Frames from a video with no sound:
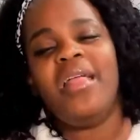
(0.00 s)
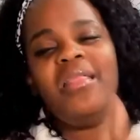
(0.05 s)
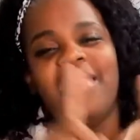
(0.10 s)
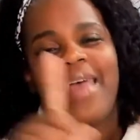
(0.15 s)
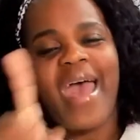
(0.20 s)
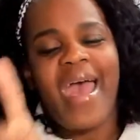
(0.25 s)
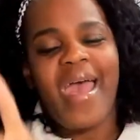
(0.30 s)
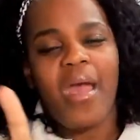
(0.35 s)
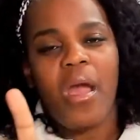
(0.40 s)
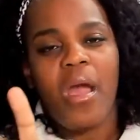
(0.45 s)

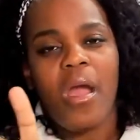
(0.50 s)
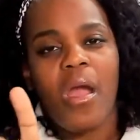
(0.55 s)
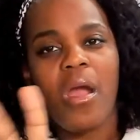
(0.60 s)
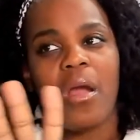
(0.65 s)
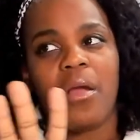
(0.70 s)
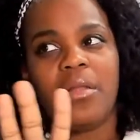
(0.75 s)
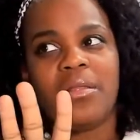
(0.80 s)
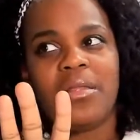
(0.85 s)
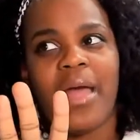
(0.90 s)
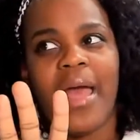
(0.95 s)
That
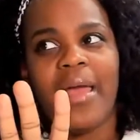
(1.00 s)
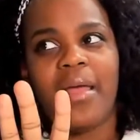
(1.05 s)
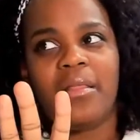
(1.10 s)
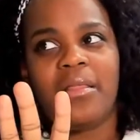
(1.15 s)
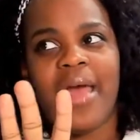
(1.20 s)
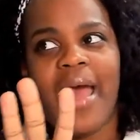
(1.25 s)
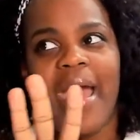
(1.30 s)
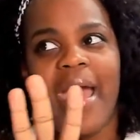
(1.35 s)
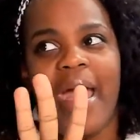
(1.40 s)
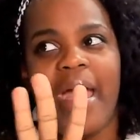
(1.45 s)
hurt. Like
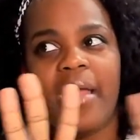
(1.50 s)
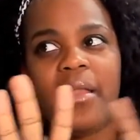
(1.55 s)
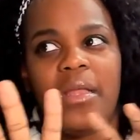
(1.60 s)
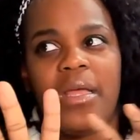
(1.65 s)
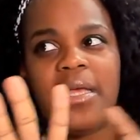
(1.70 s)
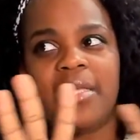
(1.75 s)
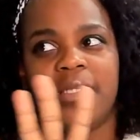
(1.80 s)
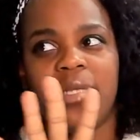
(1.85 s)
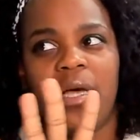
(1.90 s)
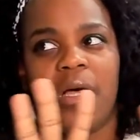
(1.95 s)
that
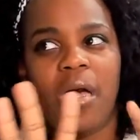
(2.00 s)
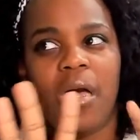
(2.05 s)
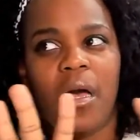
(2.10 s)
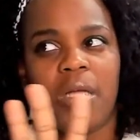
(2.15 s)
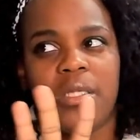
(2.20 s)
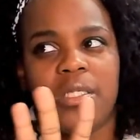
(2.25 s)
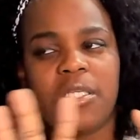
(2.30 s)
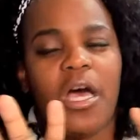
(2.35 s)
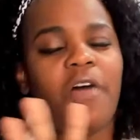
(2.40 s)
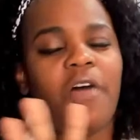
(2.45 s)
is
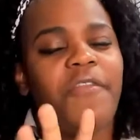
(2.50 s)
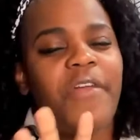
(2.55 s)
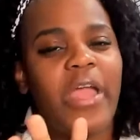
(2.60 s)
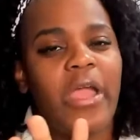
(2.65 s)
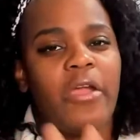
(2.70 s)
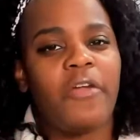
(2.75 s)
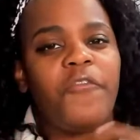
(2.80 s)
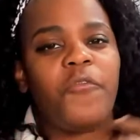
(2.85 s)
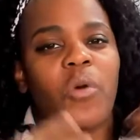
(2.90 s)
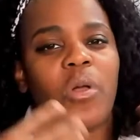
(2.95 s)
a tough
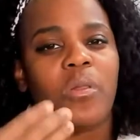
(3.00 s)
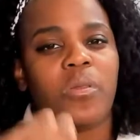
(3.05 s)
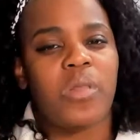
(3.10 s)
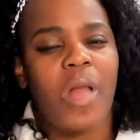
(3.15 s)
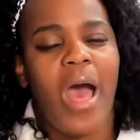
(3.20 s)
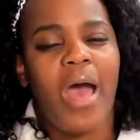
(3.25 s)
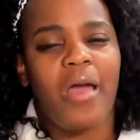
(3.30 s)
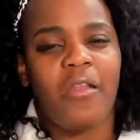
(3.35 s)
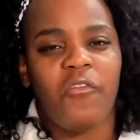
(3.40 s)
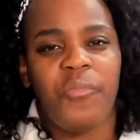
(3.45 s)
area for a
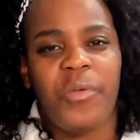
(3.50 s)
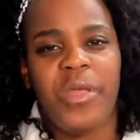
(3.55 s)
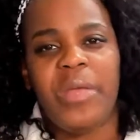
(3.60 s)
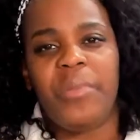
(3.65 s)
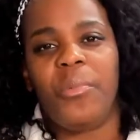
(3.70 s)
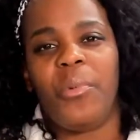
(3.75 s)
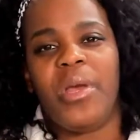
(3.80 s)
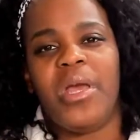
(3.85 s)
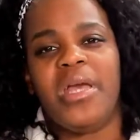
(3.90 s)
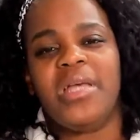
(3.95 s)
lot of
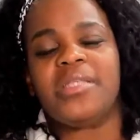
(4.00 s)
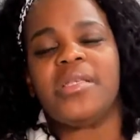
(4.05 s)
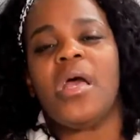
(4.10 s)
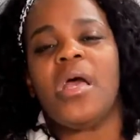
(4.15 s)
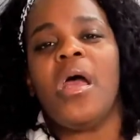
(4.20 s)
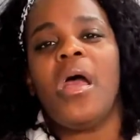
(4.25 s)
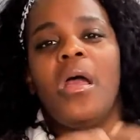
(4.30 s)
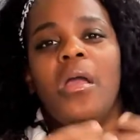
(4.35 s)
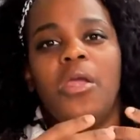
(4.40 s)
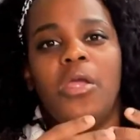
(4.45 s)
people, is,
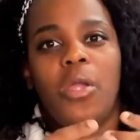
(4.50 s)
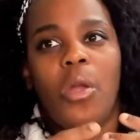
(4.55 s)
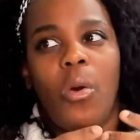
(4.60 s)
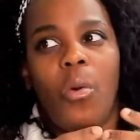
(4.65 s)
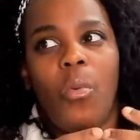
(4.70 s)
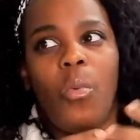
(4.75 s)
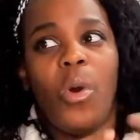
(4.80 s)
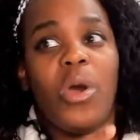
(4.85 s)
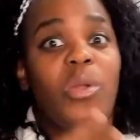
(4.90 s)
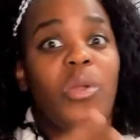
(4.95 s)

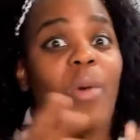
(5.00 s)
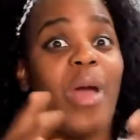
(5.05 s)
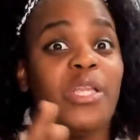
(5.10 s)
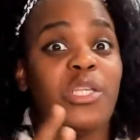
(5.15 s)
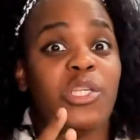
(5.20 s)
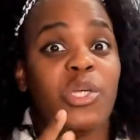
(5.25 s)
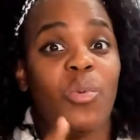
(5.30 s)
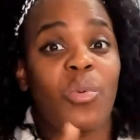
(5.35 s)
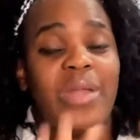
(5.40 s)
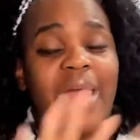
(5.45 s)
what do I
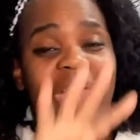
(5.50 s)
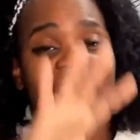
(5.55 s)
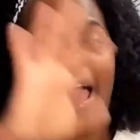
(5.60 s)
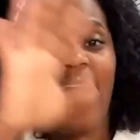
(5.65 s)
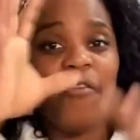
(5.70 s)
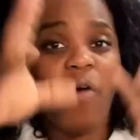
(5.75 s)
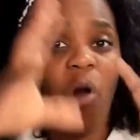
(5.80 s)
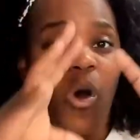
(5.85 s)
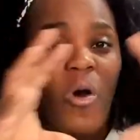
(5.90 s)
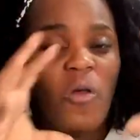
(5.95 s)
do when I
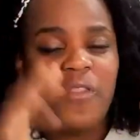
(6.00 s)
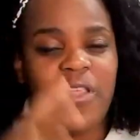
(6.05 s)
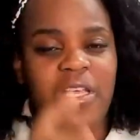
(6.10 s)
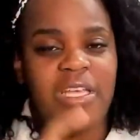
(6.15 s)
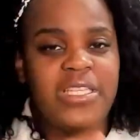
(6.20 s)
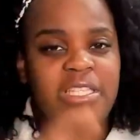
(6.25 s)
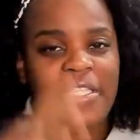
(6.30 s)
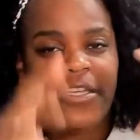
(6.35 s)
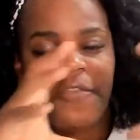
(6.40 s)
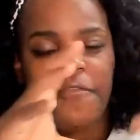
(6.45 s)
have all
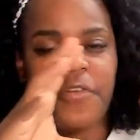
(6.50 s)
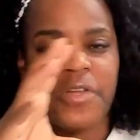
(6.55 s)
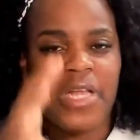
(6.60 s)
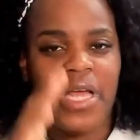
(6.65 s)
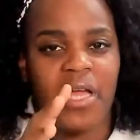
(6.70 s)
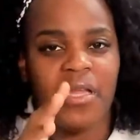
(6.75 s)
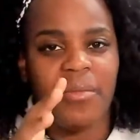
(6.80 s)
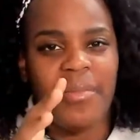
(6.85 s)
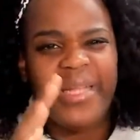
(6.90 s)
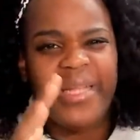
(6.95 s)
these different
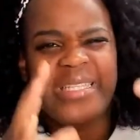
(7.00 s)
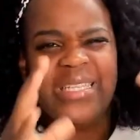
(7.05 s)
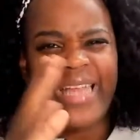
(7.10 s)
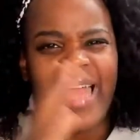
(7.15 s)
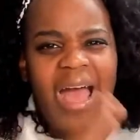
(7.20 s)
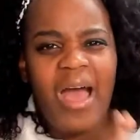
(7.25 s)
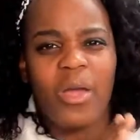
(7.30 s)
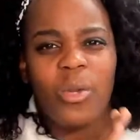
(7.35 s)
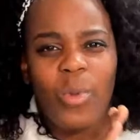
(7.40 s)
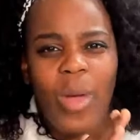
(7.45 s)
elements, and
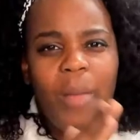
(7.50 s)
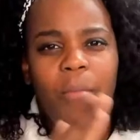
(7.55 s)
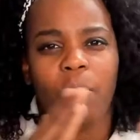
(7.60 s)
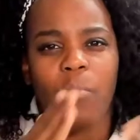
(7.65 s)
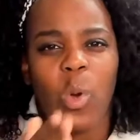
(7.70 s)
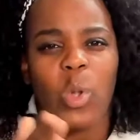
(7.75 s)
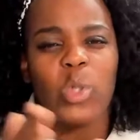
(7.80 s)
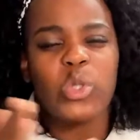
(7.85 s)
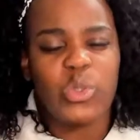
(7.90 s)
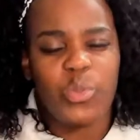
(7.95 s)
how do I
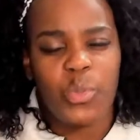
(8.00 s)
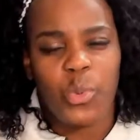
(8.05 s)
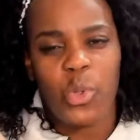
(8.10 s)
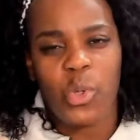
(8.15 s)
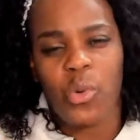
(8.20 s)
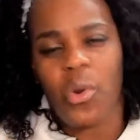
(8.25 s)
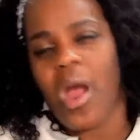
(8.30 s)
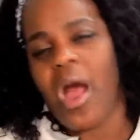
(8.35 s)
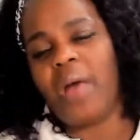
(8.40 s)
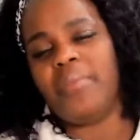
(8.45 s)
multiple
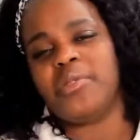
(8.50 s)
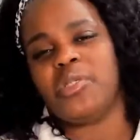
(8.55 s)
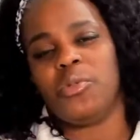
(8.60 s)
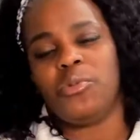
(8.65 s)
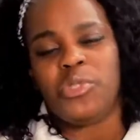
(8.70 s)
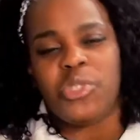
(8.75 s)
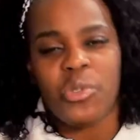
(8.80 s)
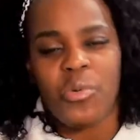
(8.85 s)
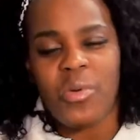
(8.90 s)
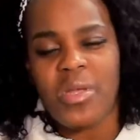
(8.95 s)
crop? So
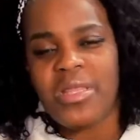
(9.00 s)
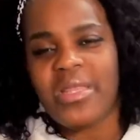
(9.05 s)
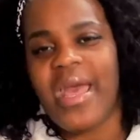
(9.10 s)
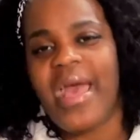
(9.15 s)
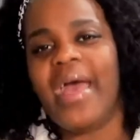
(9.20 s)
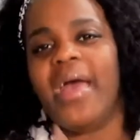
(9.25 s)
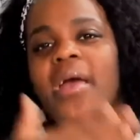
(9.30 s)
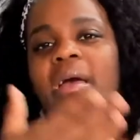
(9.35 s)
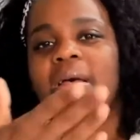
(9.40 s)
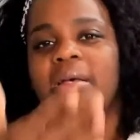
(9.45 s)
doing
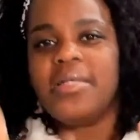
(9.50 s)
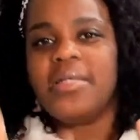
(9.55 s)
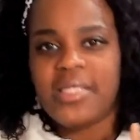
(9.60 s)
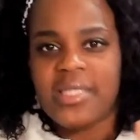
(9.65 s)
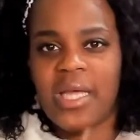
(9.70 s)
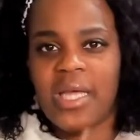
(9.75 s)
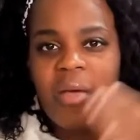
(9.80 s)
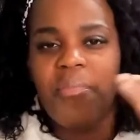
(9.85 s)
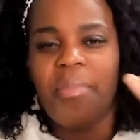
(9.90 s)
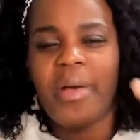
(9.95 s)
that
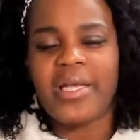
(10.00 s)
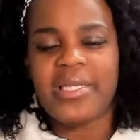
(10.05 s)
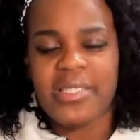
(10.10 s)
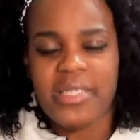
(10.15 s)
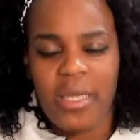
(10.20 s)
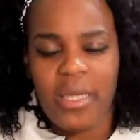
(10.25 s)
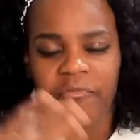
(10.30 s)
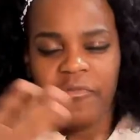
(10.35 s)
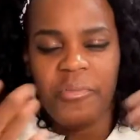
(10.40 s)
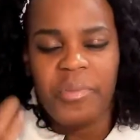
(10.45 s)
step by
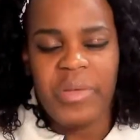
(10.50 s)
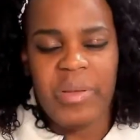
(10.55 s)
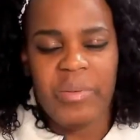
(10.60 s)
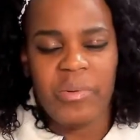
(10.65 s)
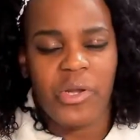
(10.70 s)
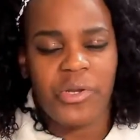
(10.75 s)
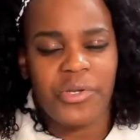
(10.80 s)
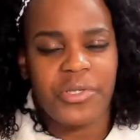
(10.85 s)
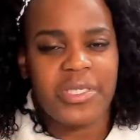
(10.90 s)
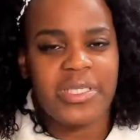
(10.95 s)
step for people
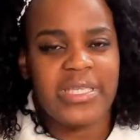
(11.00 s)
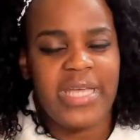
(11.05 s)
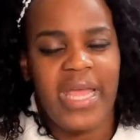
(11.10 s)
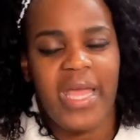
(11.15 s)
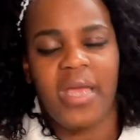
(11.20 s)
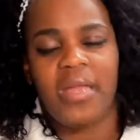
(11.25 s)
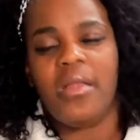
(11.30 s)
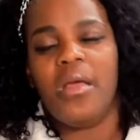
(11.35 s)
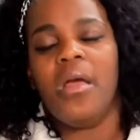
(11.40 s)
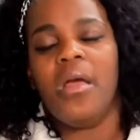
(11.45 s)
to understand.